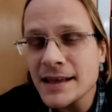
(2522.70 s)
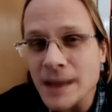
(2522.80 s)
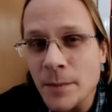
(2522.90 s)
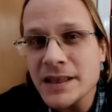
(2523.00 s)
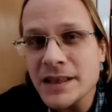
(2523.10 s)
there's
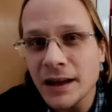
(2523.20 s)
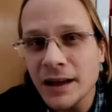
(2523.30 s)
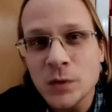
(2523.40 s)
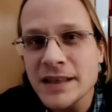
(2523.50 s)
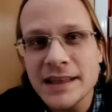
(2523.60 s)
an
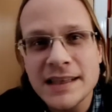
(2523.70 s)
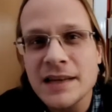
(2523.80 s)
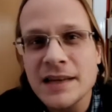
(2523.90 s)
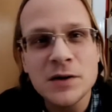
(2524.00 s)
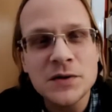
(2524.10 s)
assumption that
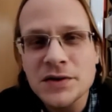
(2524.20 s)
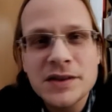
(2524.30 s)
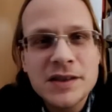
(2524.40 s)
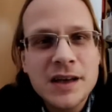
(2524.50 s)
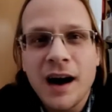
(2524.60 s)
autistic
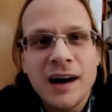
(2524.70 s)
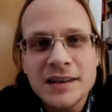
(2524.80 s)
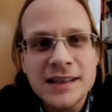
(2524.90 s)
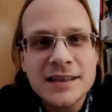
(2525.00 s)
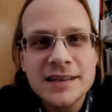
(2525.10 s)
savants
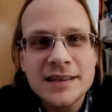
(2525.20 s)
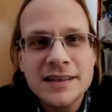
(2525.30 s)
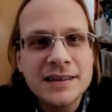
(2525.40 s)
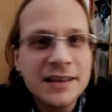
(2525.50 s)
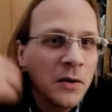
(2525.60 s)
are
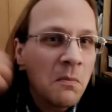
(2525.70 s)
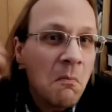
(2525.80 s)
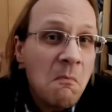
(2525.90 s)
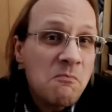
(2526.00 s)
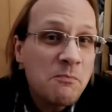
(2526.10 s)
just, you
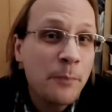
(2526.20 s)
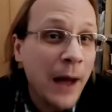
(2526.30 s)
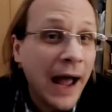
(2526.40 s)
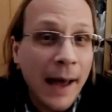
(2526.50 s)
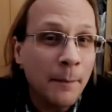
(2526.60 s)
know,
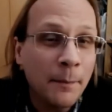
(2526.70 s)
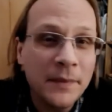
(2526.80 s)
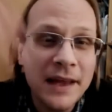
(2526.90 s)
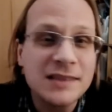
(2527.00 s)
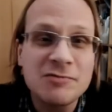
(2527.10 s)

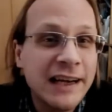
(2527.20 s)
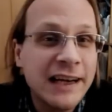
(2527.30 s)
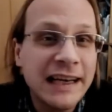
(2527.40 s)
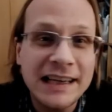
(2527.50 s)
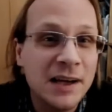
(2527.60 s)
bam, they're
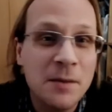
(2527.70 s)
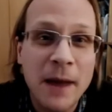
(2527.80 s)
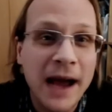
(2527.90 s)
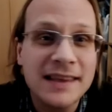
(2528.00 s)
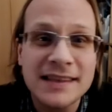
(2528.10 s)
just really
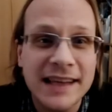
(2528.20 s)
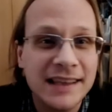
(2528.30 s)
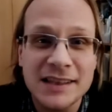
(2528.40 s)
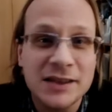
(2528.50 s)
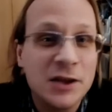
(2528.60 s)
good at
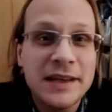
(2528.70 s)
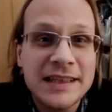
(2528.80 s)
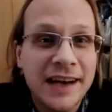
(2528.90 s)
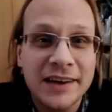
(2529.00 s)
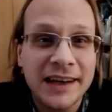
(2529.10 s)
maths. They can just
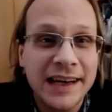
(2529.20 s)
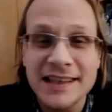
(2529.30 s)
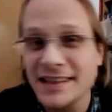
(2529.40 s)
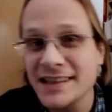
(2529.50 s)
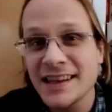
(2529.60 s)
do these
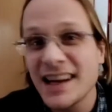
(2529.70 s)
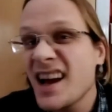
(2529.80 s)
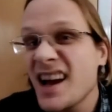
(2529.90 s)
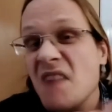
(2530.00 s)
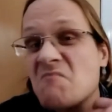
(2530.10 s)

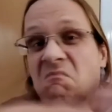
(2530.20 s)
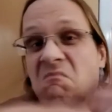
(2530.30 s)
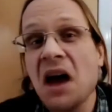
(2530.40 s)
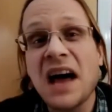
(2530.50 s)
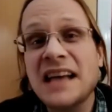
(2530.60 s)
calculations
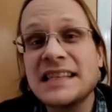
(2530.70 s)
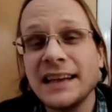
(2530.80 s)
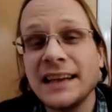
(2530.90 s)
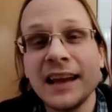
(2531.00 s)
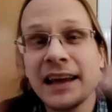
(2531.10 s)
and
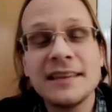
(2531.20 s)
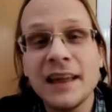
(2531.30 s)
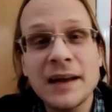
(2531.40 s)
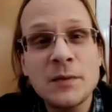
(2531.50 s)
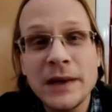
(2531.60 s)
that's it.
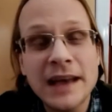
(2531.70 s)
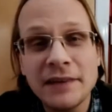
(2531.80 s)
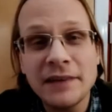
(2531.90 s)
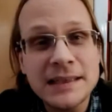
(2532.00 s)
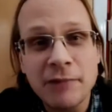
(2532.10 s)
Like
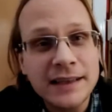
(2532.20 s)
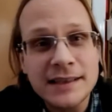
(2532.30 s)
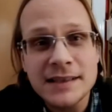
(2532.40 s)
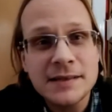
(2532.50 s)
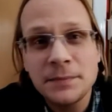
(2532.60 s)
we never need to
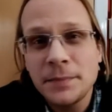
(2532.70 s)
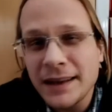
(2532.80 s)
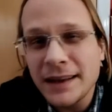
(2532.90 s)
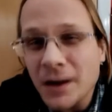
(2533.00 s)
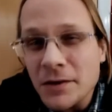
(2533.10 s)
practice.
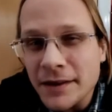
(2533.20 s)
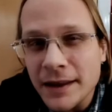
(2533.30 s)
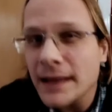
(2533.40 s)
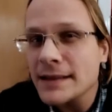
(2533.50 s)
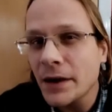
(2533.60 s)
And I
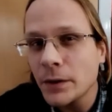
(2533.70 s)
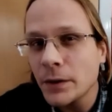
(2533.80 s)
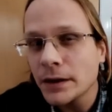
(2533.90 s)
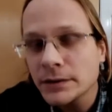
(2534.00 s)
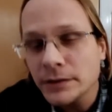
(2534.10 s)
don't think that's
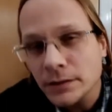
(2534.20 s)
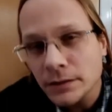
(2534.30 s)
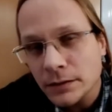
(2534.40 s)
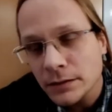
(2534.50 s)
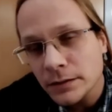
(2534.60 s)
how it works.